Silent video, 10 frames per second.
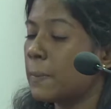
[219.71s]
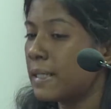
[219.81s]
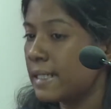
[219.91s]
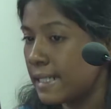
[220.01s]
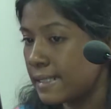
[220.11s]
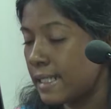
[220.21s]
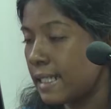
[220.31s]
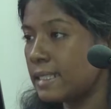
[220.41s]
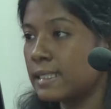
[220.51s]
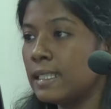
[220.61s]
per
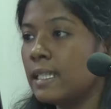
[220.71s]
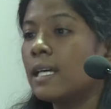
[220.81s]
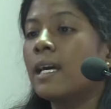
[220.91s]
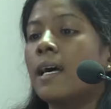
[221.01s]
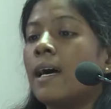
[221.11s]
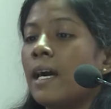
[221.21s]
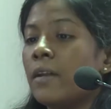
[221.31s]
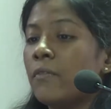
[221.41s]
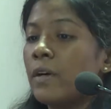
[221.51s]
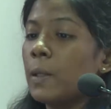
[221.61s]
deciliter
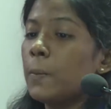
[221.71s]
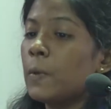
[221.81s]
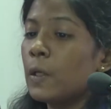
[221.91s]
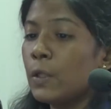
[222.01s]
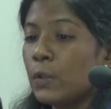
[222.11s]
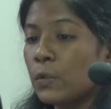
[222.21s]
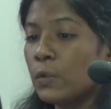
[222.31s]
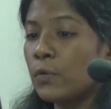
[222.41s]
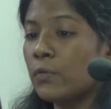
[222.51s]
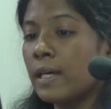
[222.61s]
and
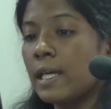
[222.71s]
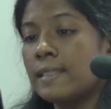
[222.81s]
1.256